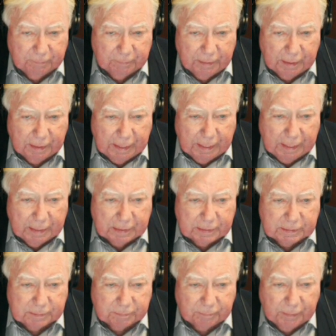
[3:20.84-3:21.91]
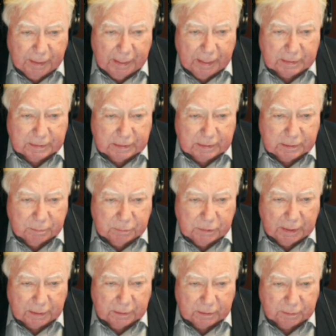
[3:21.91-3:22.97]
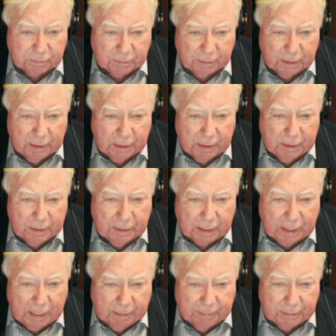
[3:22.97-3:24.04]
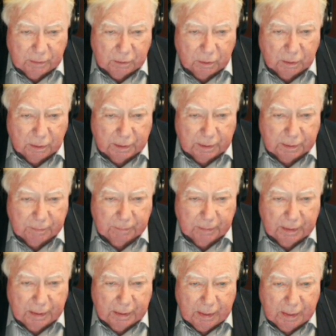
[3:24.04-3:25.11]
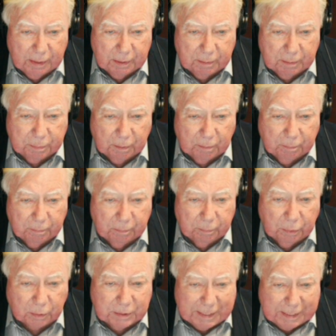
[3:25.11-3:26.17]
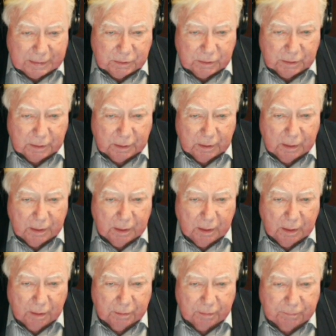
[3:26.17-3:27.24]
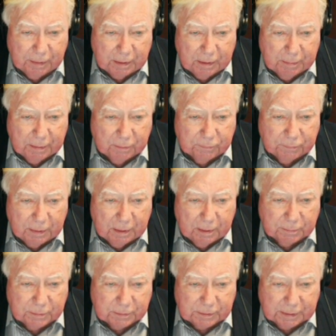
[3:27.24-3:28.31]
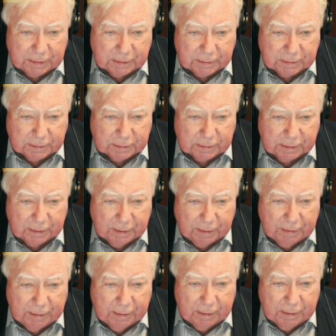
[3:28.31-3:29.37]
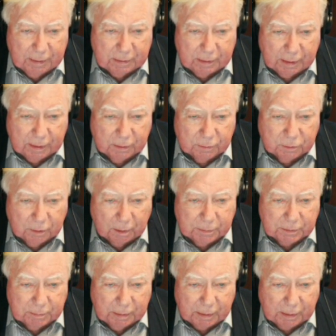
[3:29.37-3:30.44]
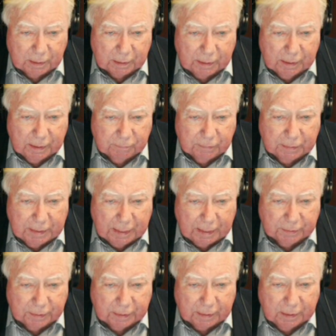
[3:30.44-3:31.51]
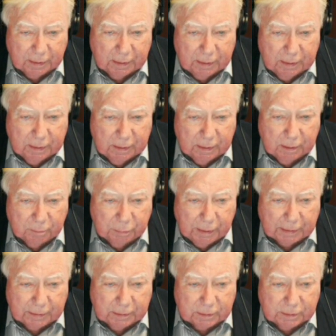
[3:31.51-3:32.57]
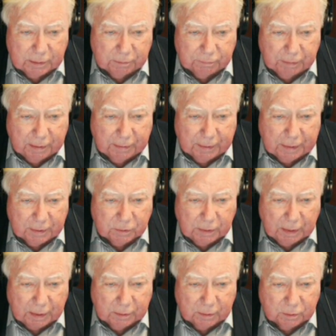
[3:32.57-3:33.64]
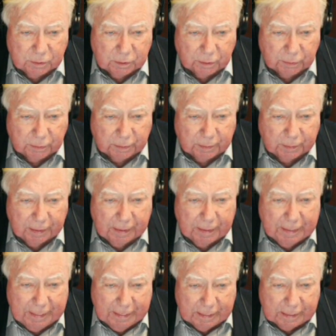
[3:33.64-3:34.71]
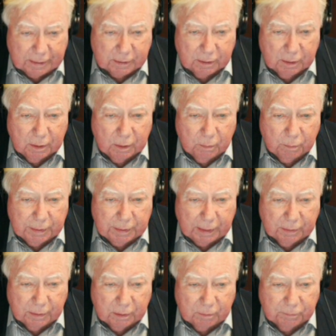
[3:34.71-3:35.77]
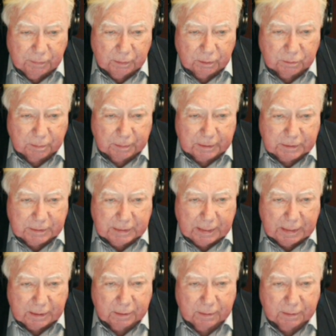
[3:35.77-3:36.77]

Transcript: has as his objective the common good and the protection of the fundamental freedoms of citizens. In Donald Trump's America, every Catholic can practice their faith and educate their children in it without interference from the state.